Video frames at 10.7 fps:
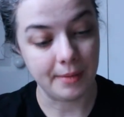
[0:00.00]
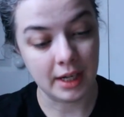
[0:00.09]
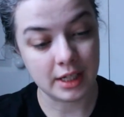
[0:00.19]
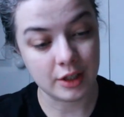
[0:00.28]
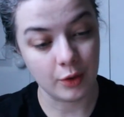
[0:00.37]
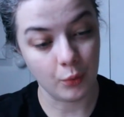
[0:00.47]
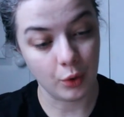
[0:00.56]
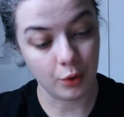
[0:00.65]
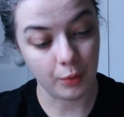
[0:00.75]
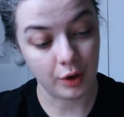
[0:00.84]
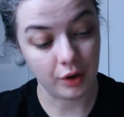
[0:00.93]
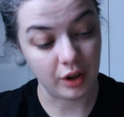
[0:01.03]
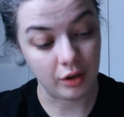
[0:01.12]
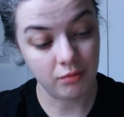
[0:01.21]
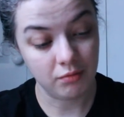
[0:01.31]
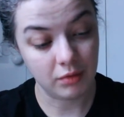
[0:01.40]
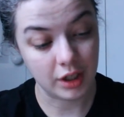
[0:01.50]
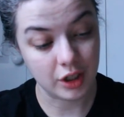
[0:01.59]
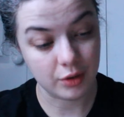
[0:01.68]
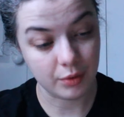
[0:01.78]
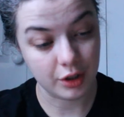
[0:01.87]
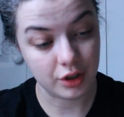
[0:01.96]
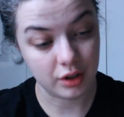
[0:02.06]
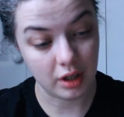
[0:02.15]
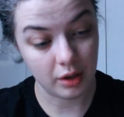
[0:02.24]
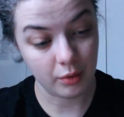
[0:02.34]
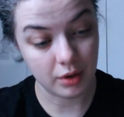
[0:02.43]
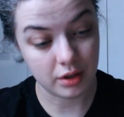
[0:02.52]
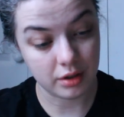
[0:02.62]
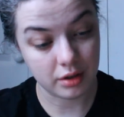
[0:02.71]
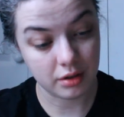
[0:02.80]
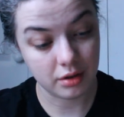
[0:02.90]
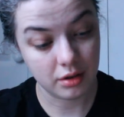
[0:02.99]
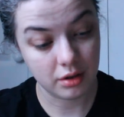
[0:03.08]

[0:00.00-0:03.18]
It is an award winner, though. I just wish that it was...